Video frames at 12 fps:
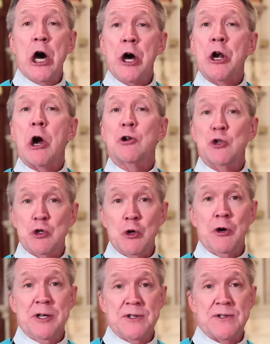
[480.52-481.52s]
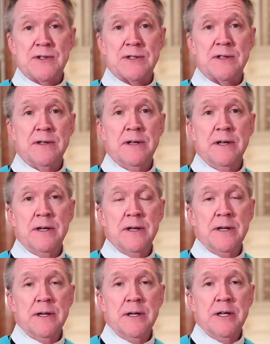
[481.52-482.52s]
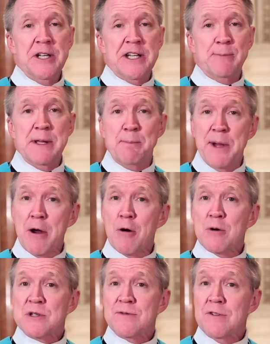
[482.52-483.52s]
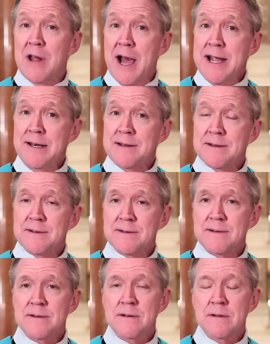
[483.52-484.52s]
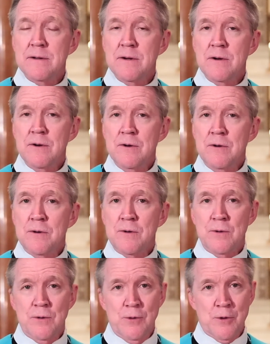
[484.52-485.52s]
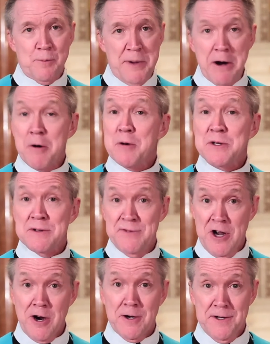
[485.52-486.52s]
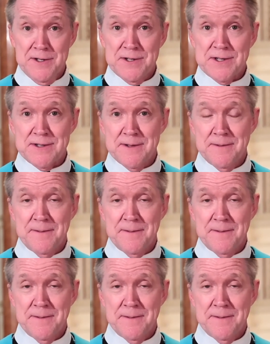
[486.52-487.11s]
on our choice to be bearers of light or bearers of darkness.